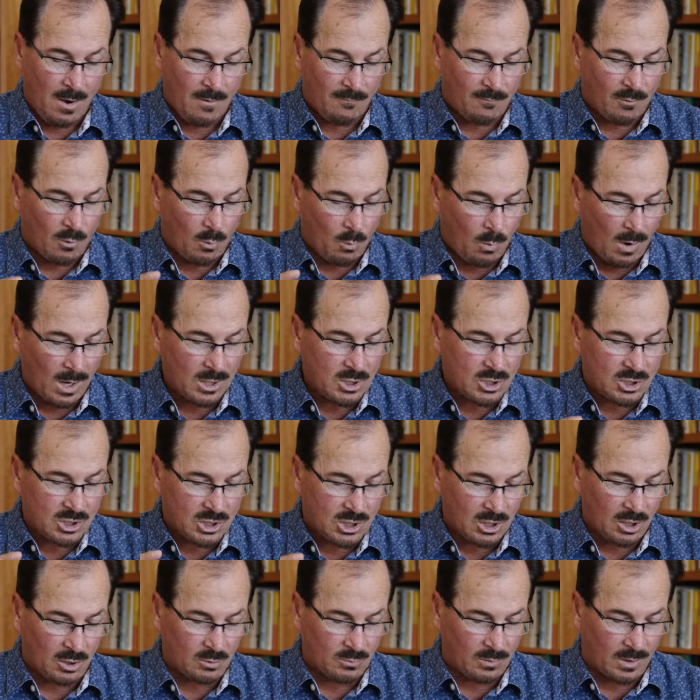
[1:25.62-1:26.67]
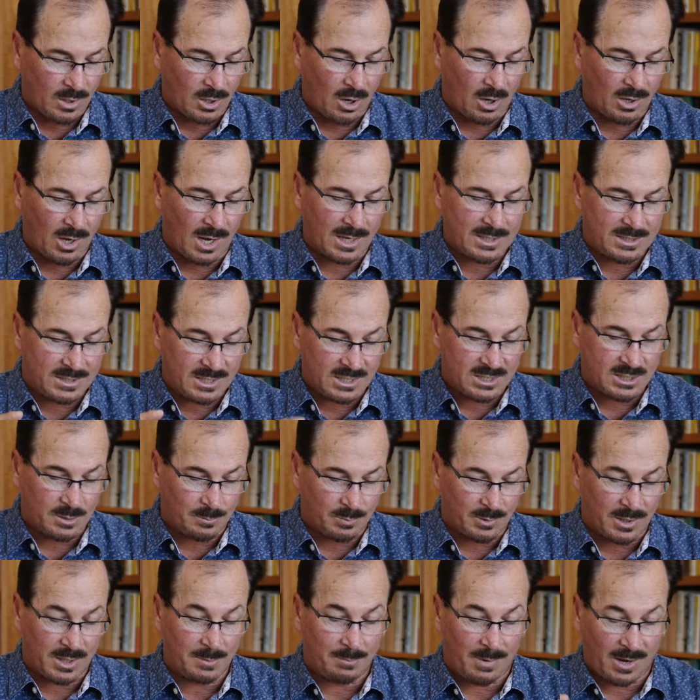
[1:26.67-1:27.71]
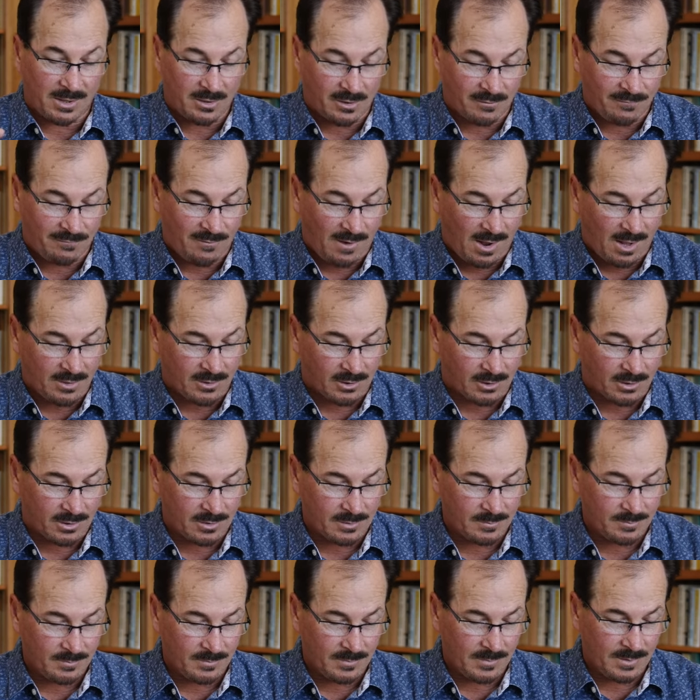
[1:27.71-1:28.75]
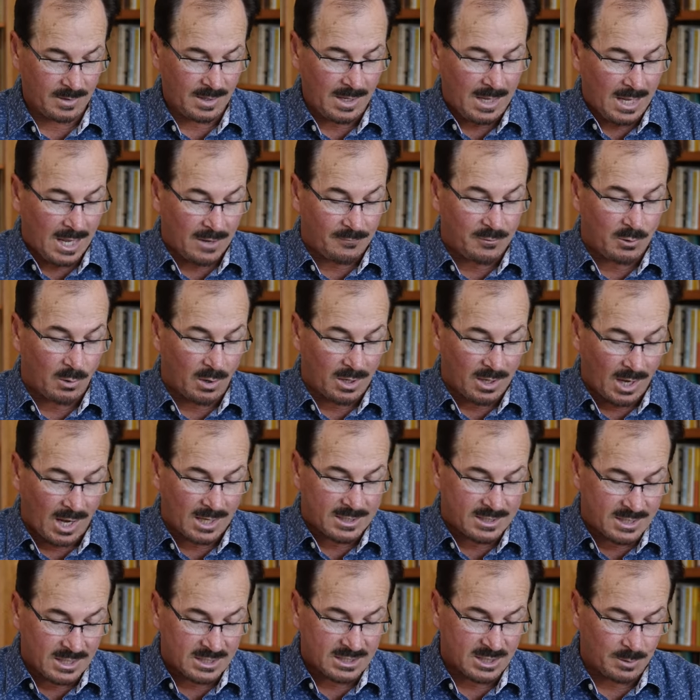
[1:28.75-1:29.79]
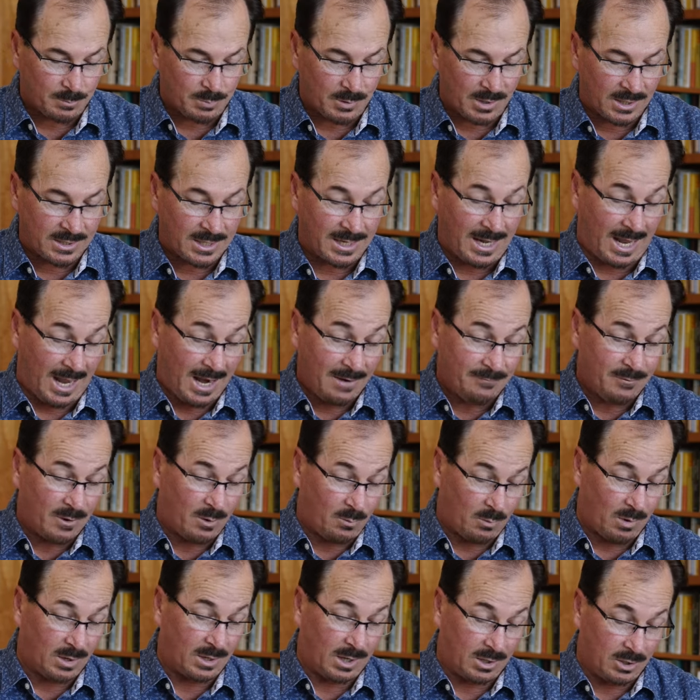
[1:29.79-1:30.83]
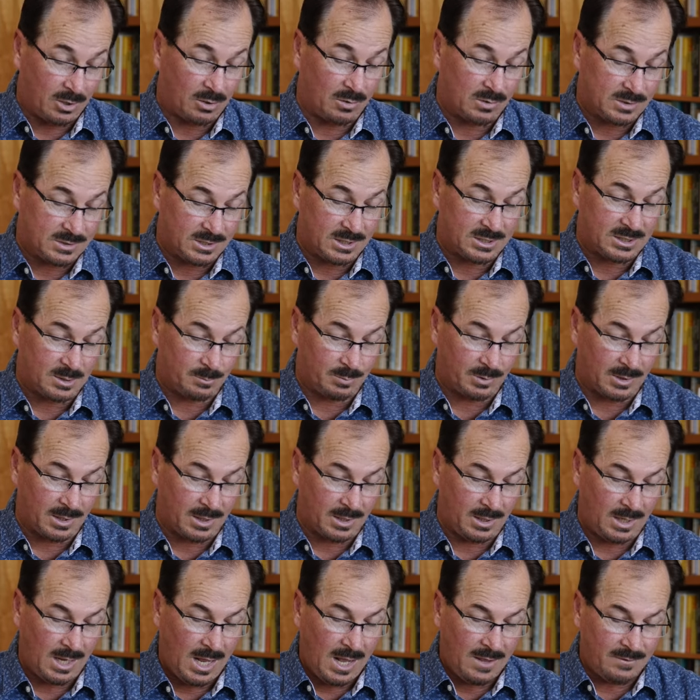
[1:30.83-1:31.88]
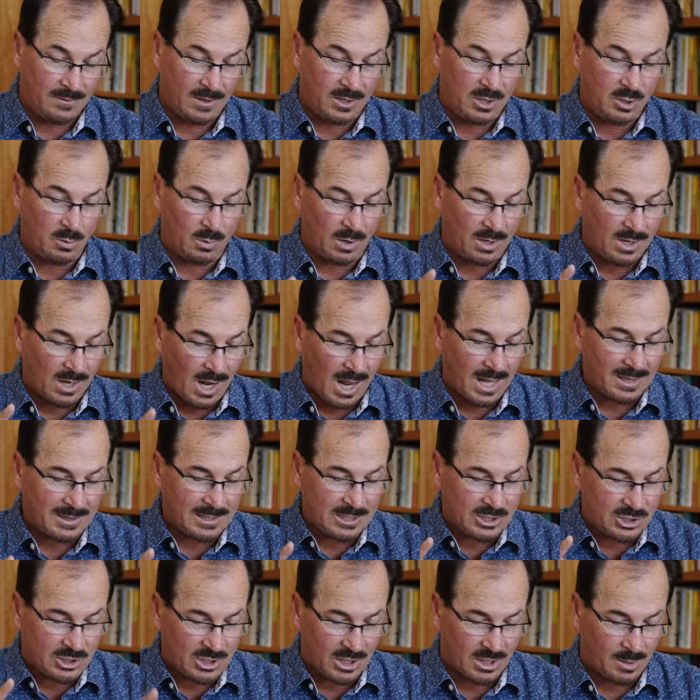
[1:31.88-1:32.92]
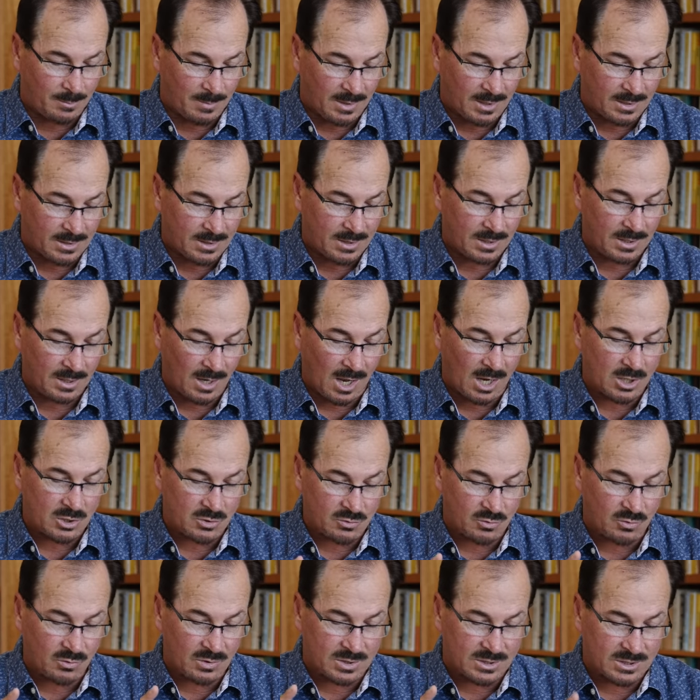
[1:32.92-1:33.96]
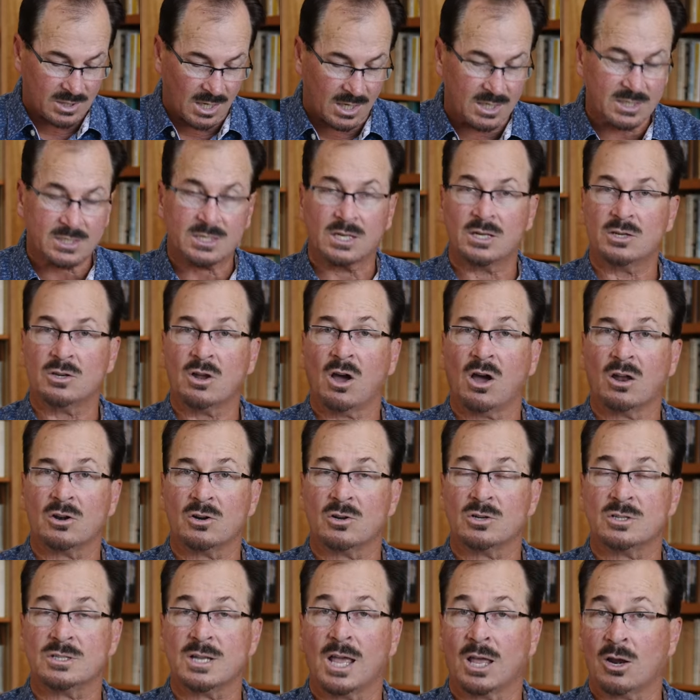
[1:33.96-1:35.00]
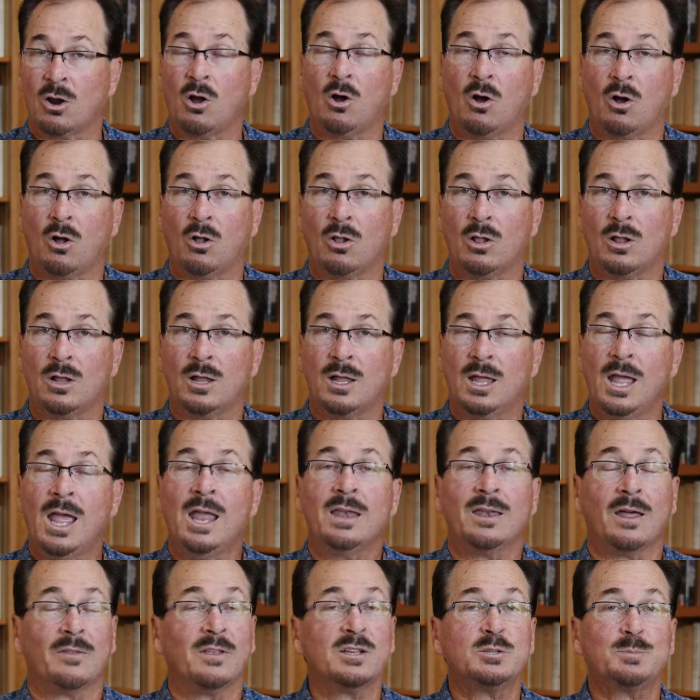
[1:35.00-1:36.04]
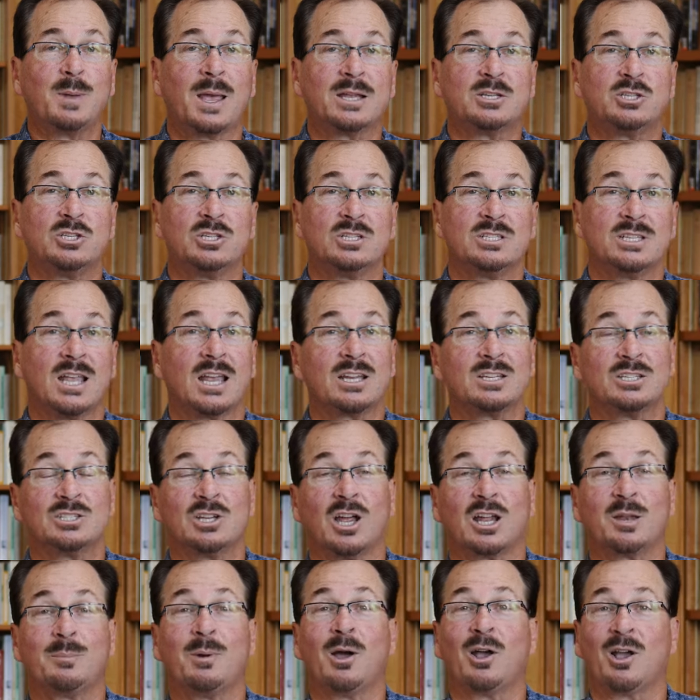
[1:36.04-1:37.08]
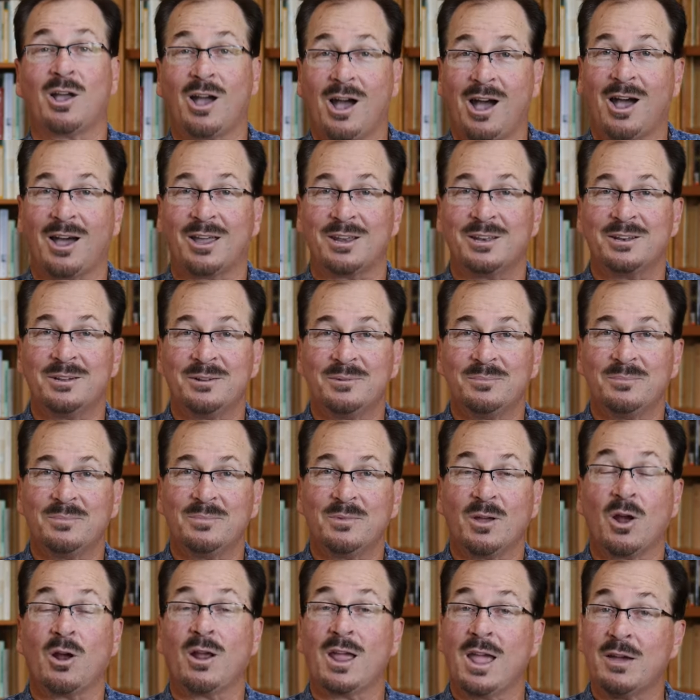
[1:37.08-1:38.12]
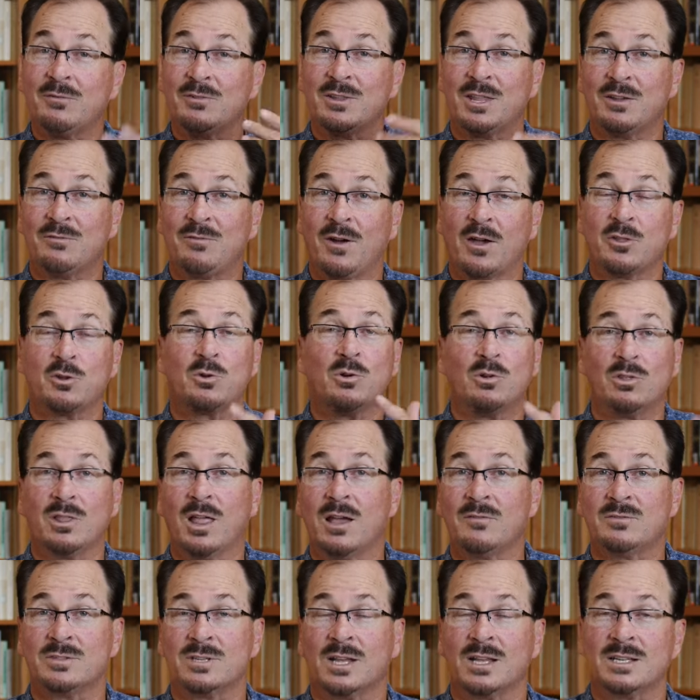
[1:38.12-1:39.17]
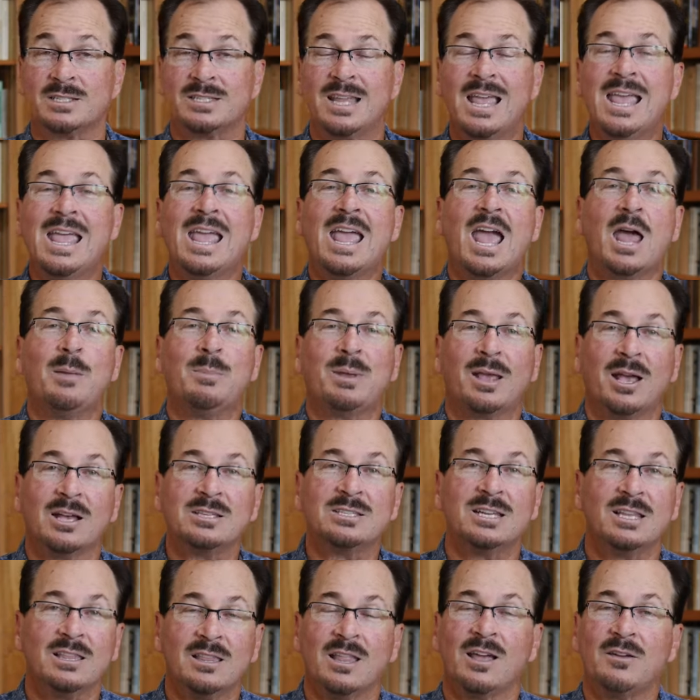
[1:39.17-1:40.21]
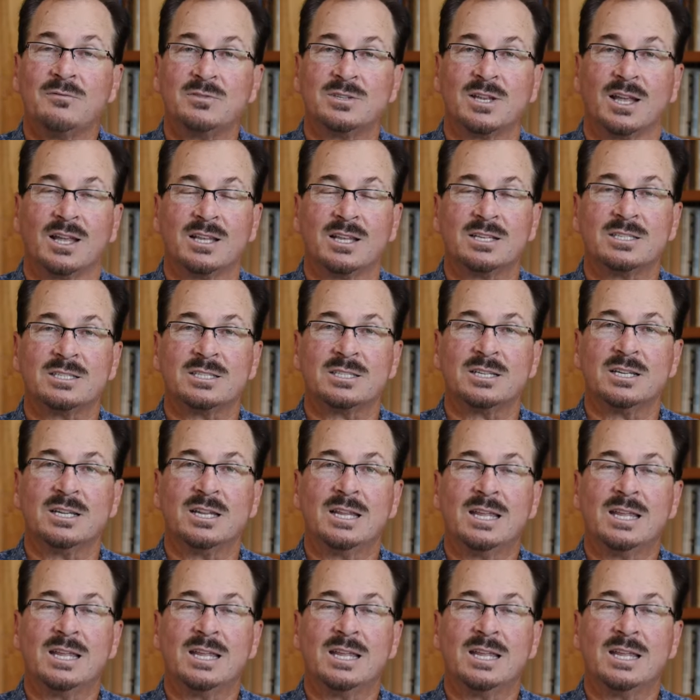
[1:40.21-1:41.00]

For what children are not disciplined by their father? If you are not disciplined, and everyone undergoes discipline, then you are not legitimate, not true sons and daughters at all. Now, this passage is actually talking about God, our Heavenly Father who loves us, and because He loves us,